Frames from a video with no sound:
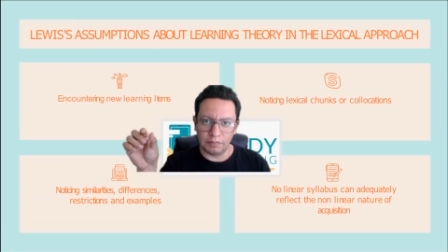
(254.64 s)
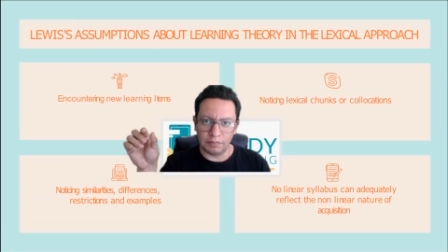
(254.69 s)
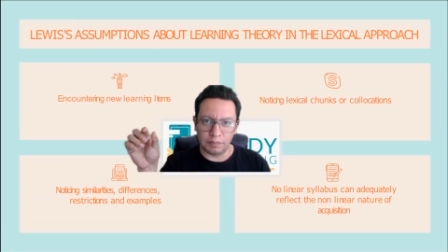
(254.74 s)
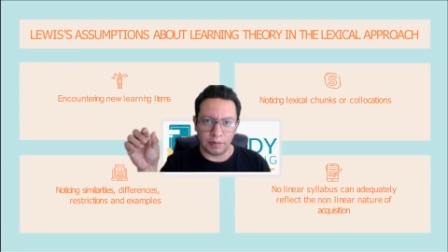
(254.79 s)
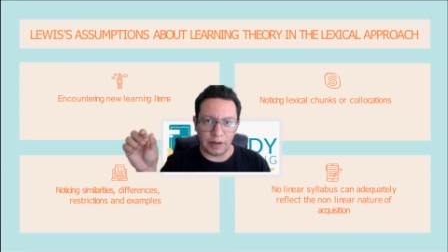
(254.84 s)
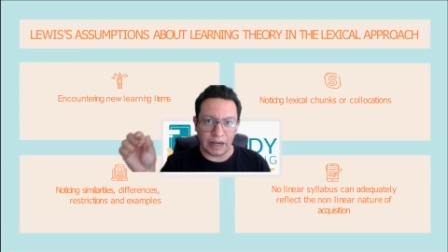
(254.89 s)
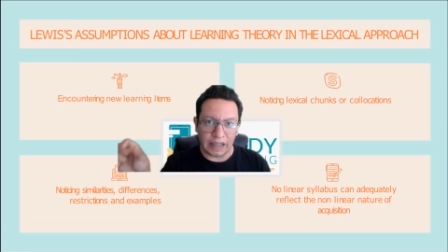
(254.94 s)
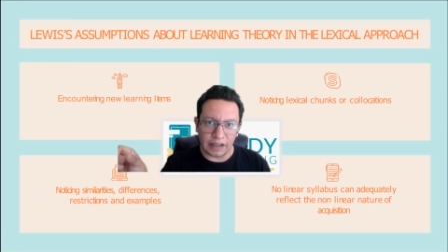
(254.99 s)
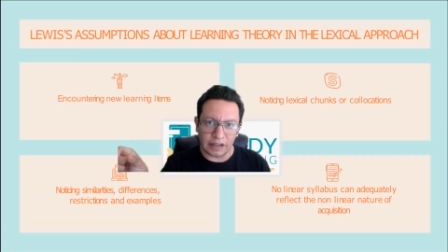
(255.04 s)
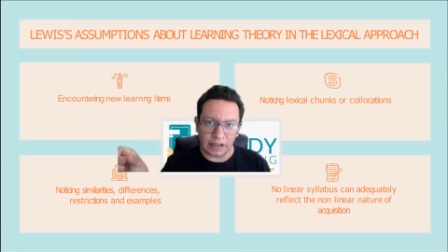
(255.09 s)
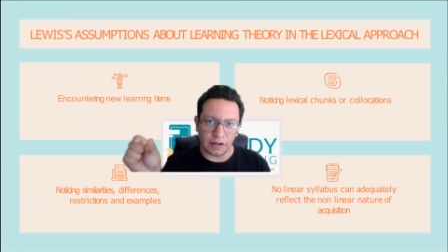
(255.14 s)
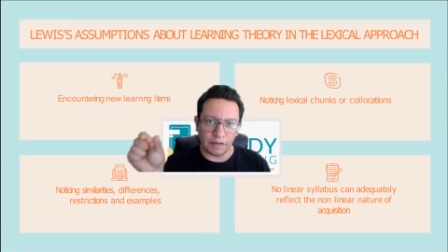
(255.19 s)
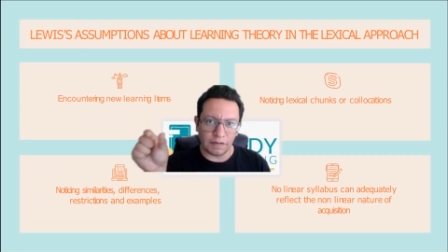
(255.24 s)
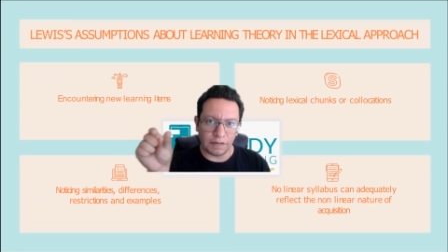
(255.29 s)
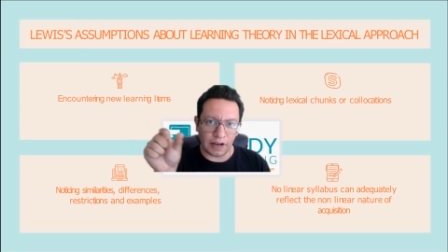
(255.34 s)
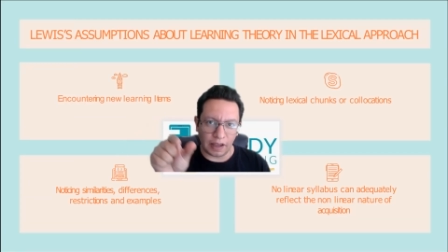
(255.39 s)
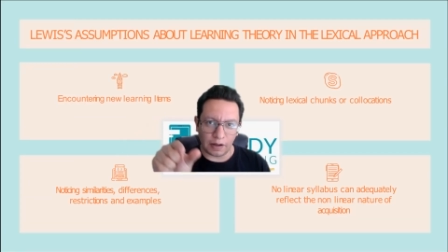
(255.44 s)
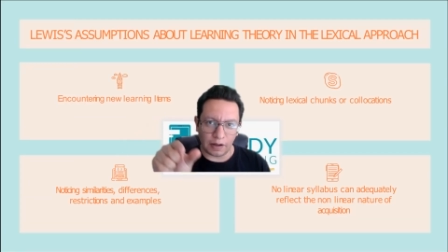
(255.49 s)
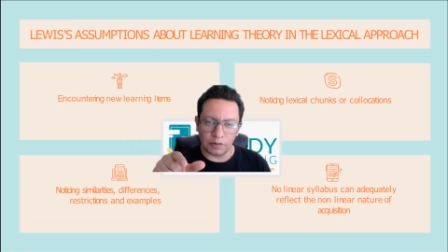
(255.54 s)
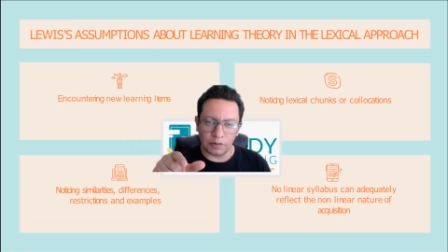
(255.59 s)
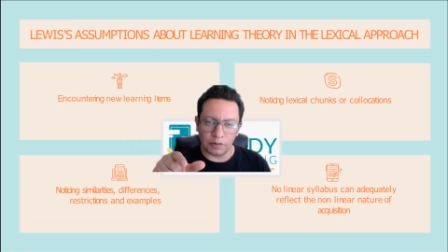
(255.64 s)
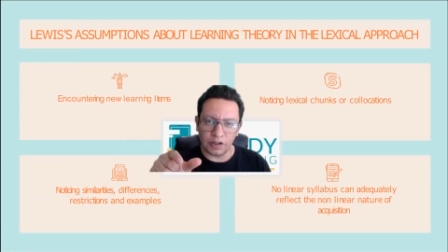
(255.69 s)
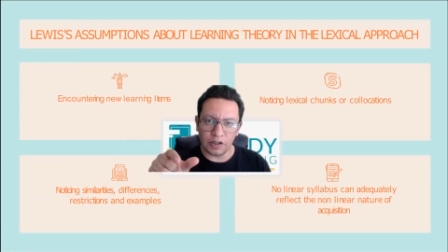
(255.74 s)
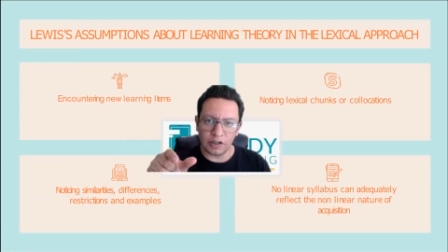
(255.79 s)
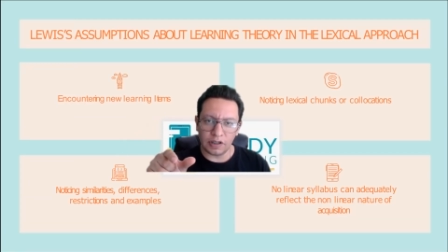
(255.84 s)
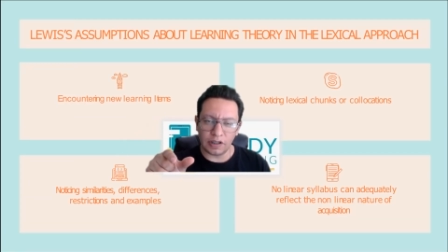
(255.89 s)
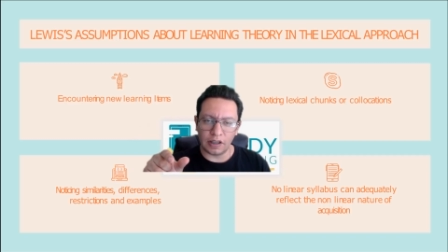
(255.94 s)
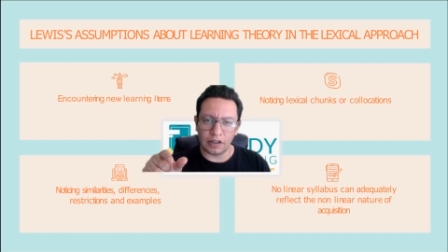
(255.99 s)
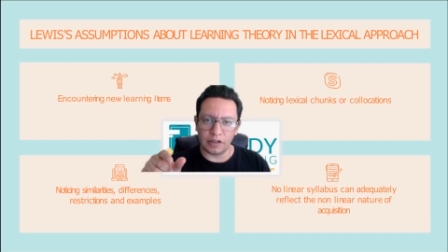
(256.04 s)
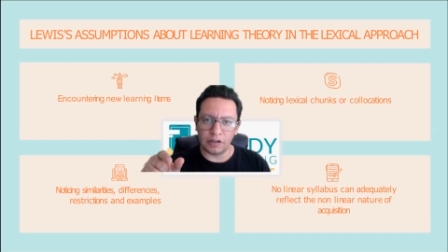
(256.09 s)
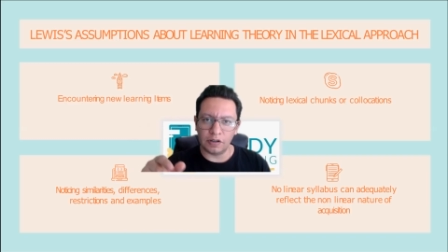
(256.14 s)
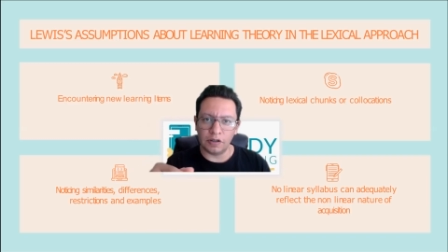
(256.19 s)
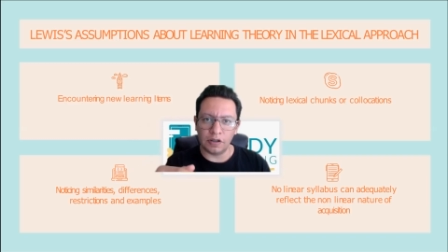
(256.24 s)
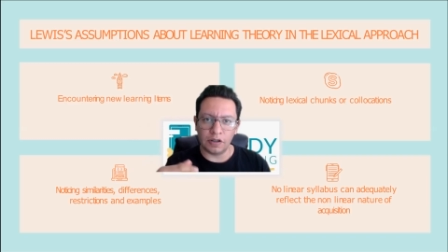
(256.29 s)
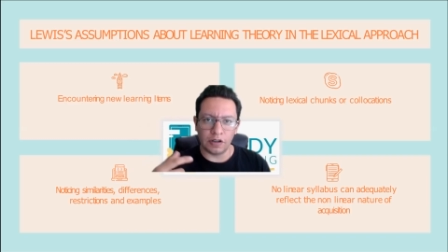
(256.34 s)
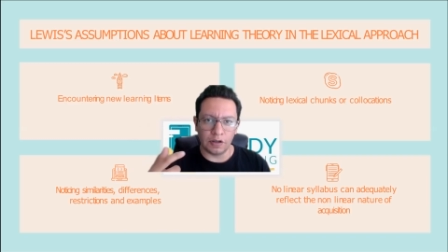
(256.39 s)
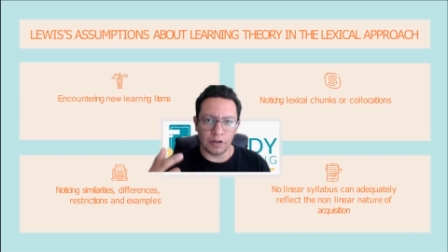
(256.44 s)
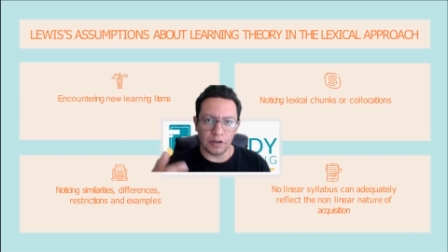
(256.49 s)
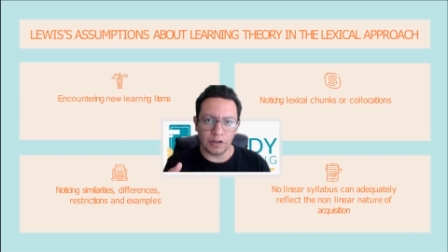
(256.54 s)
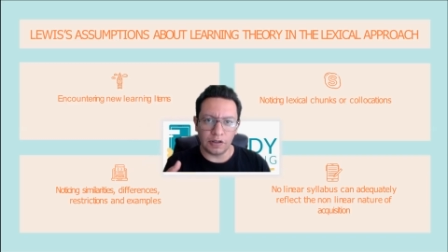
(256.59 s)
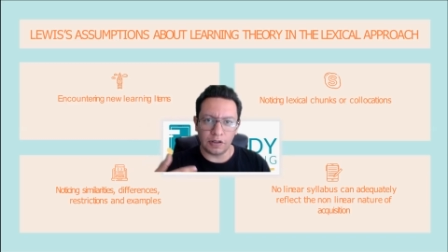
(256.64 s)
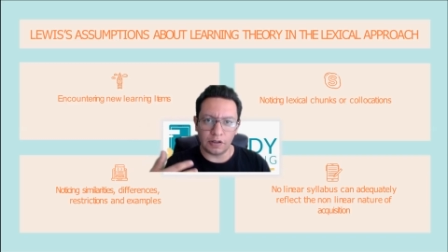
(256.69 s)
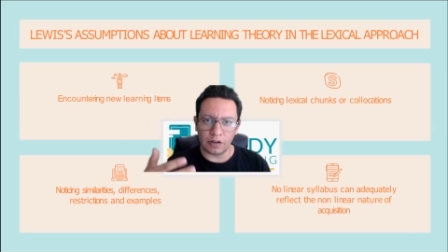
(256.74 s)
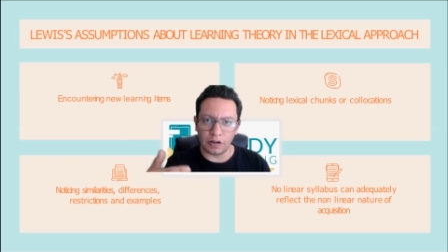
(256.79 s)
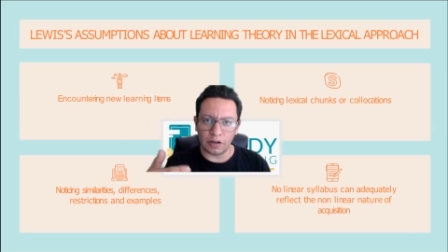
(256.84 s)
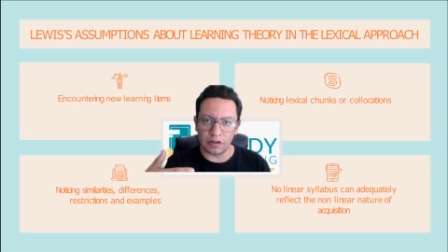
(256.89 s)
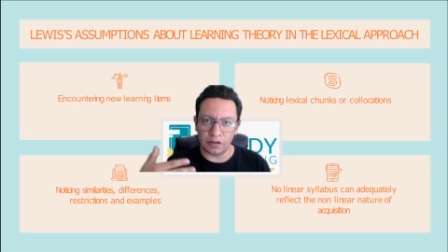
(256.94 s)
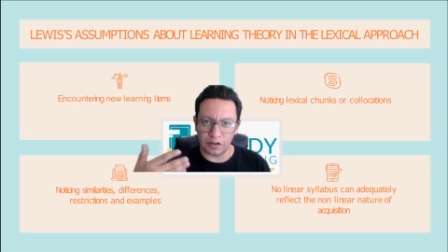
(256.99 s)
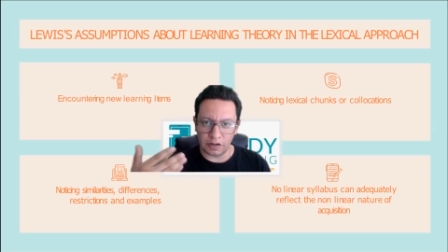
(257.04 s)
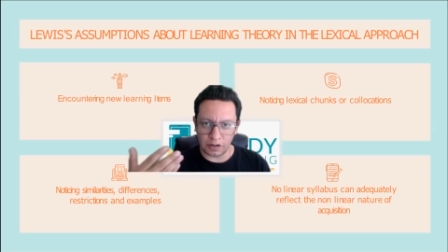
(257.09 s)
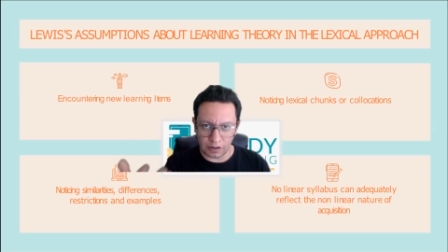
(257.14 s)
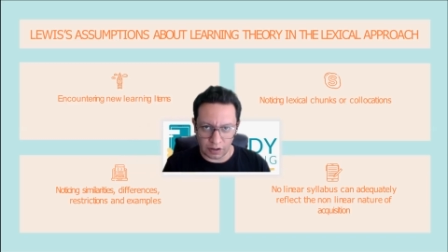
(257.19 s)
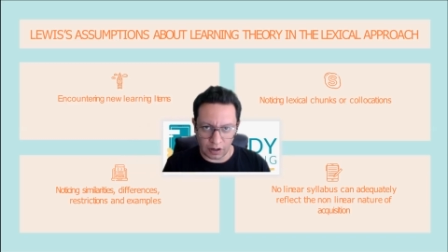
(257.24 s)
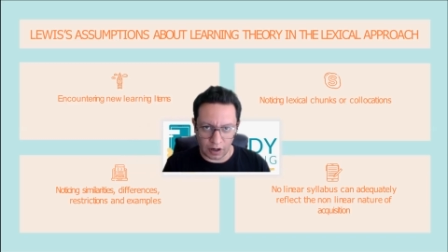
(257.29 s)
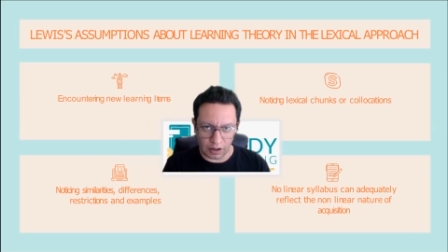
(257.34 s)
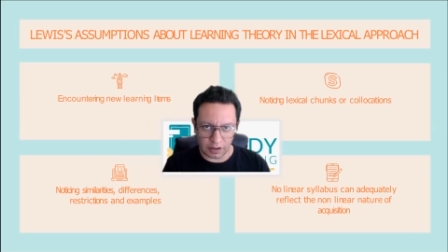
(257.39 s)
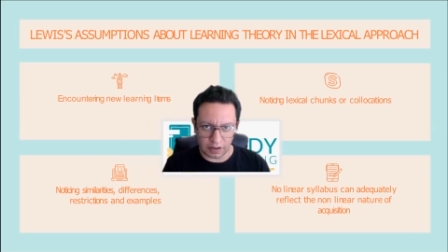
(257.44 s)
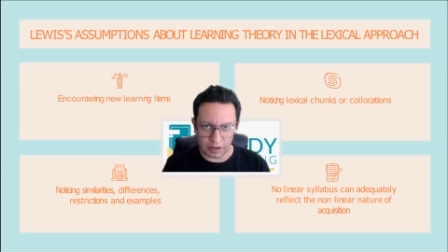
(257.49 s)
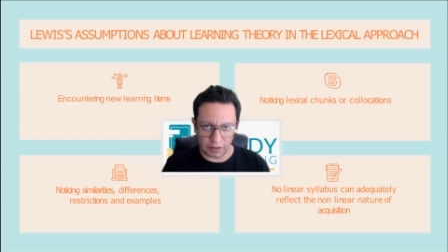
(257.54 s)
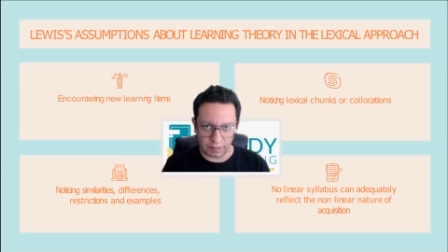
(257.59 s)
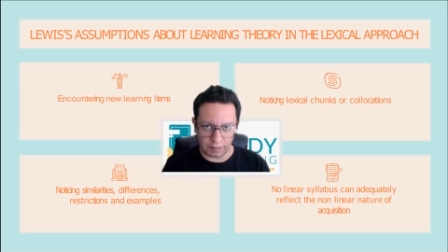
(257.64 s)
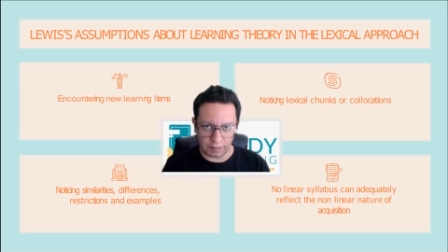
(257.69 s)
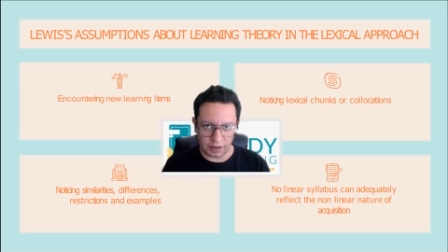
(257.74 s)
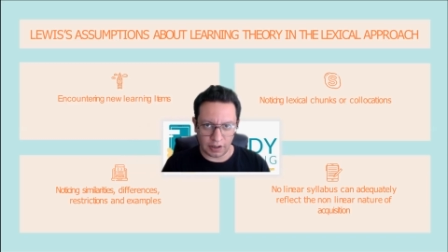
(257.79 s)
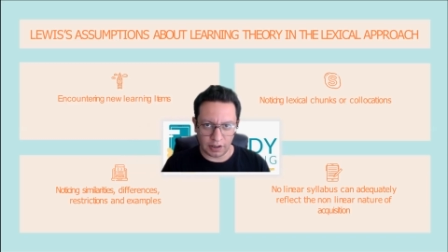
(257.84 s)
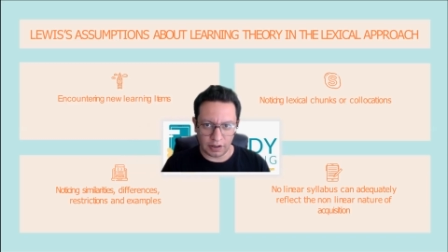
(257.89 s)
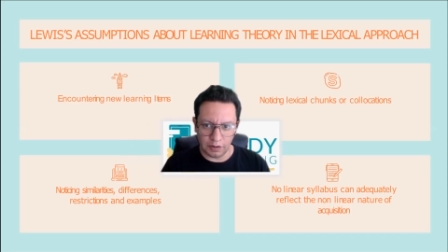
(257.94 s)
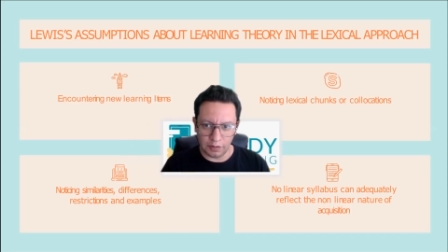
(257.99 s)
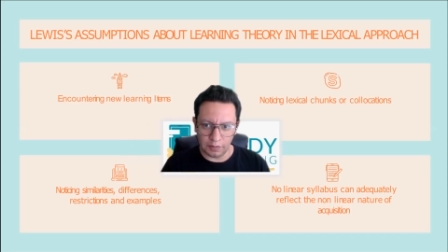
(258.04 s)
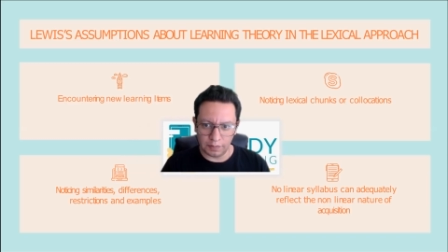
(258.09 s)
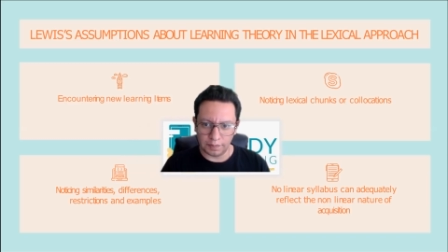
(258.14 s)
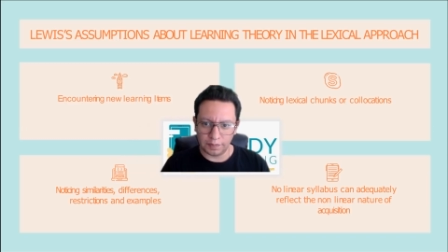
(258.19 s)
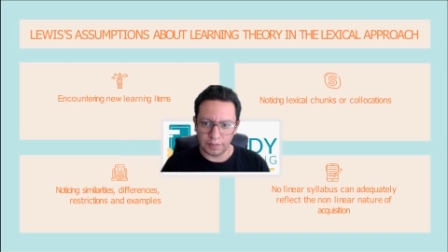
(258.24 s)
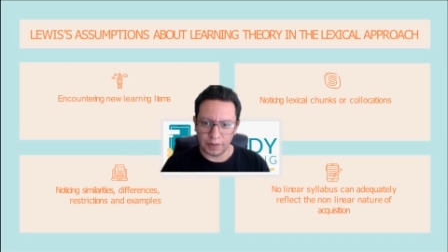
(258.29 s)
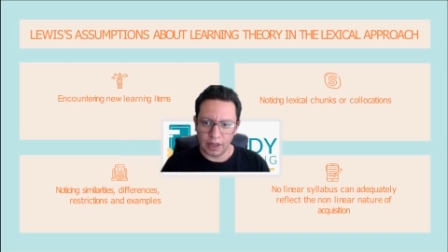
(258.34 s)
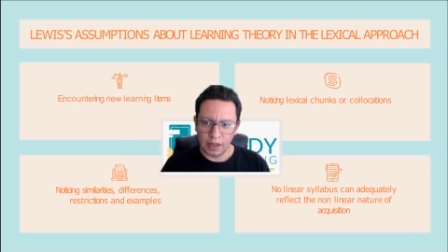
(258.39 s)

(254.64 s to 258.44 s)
bricks of language that you use to construct something new.